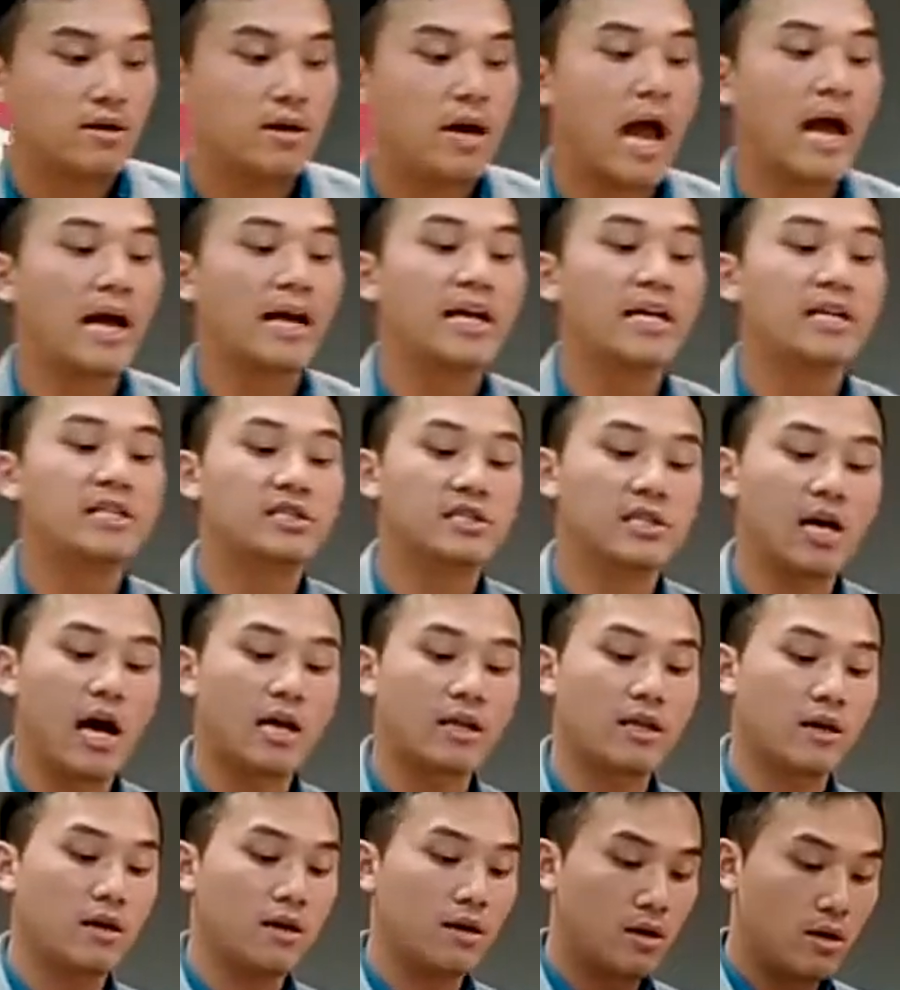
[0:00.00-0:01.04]
And he
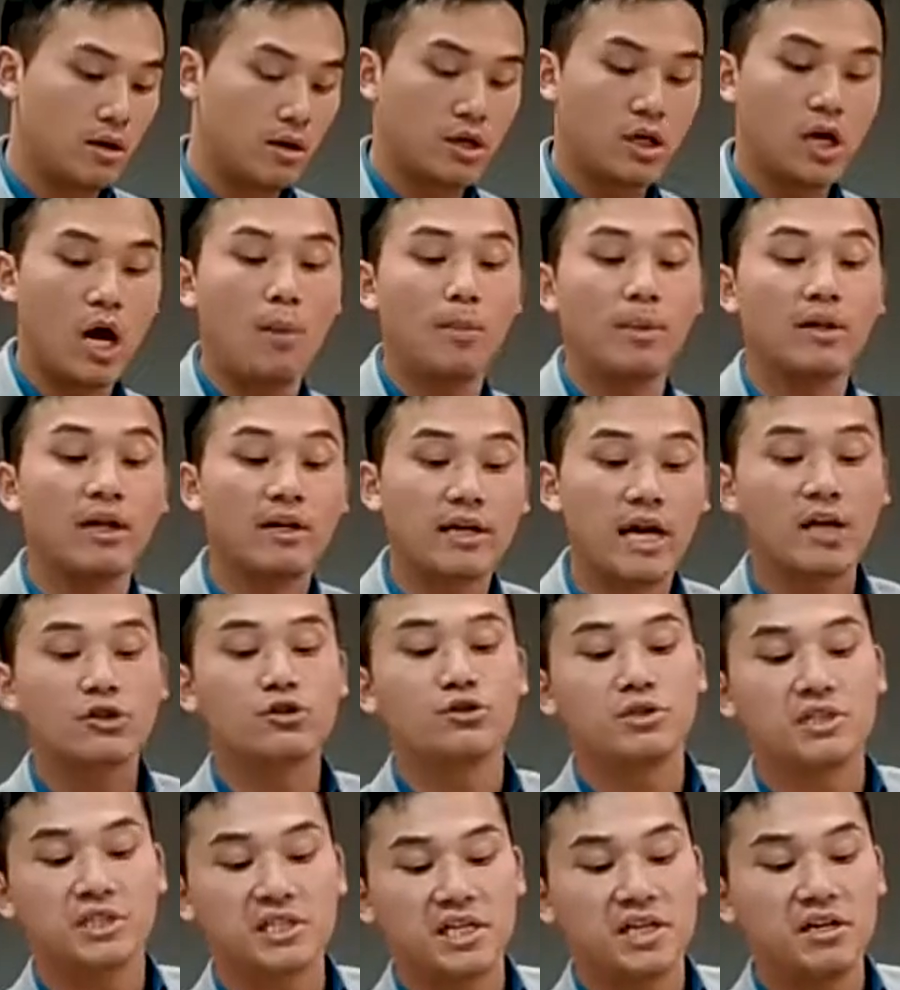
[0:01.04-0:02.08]
said,
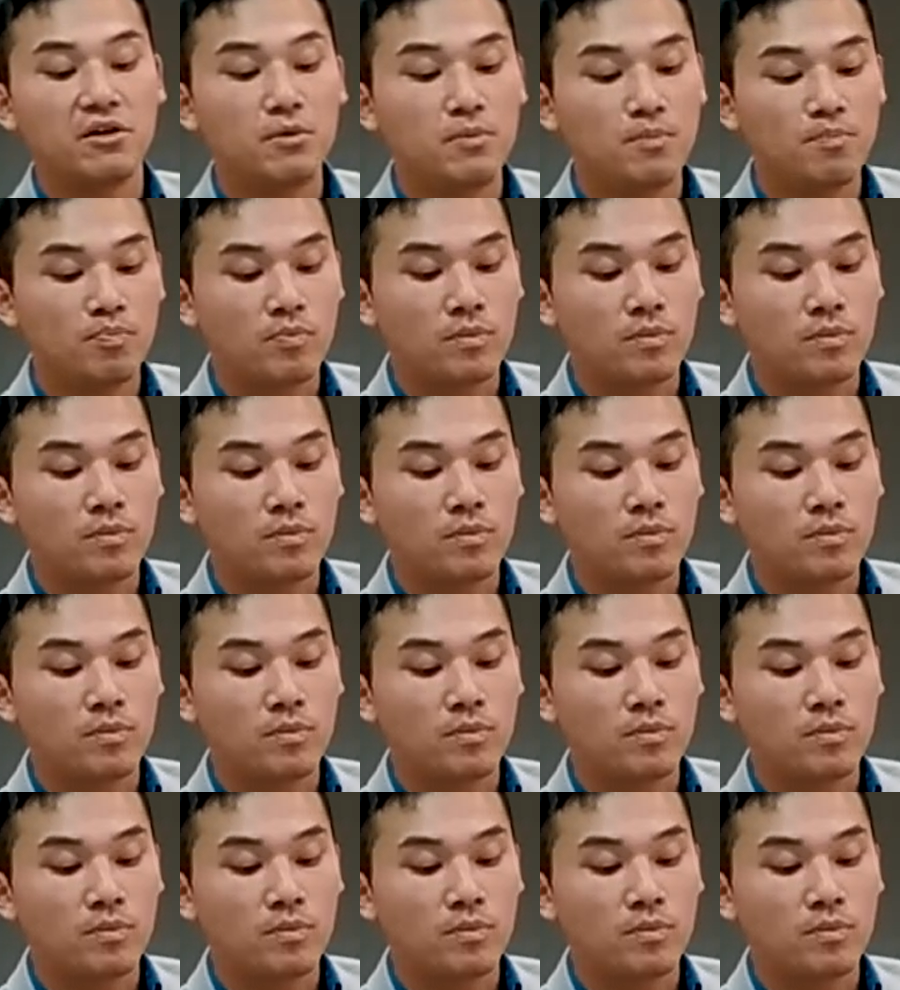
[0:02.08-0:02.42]
communication skill,